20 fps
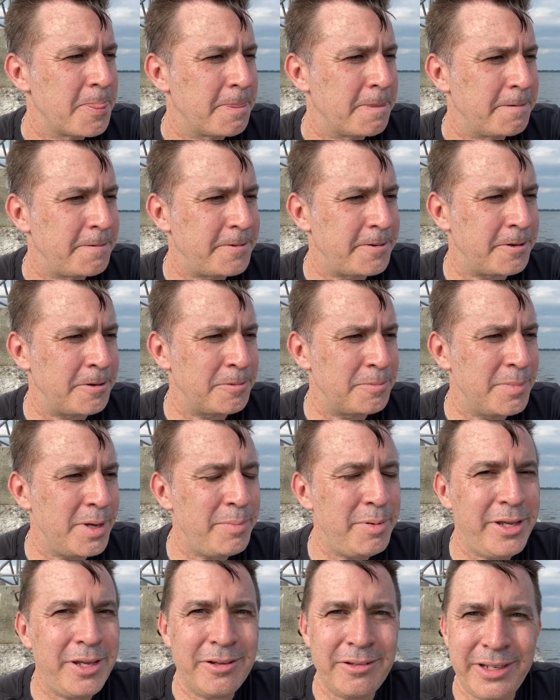So
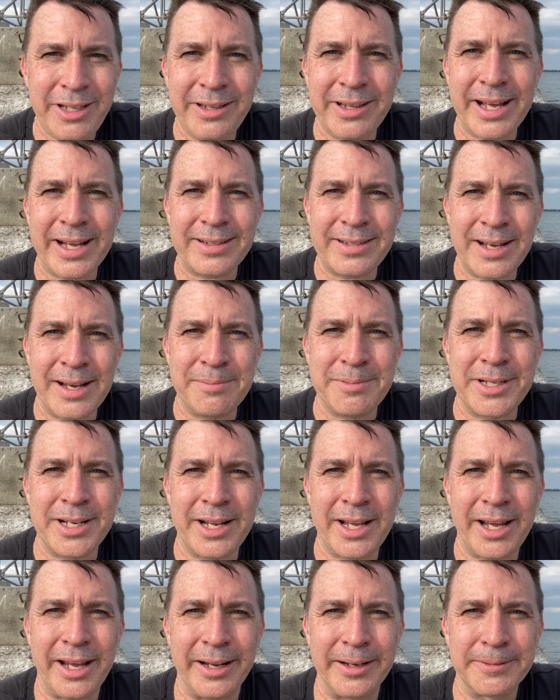maybe you need that time
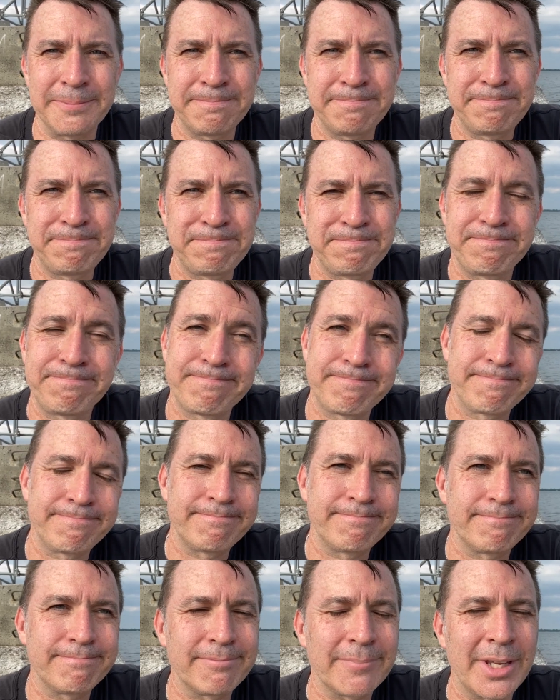today.
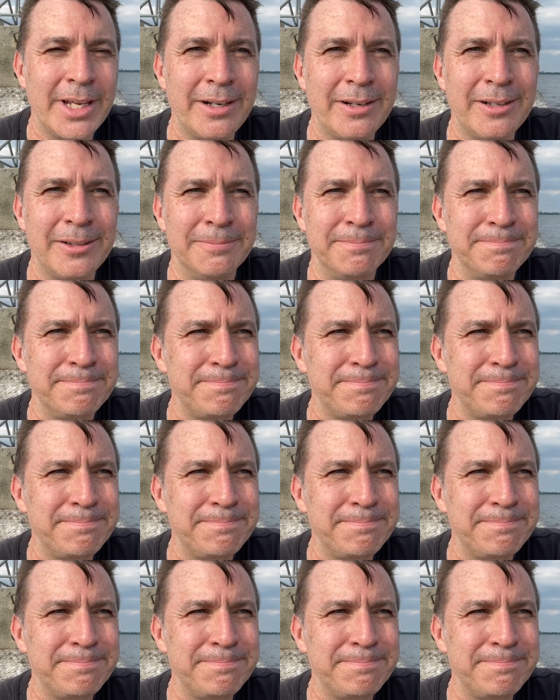I don't know.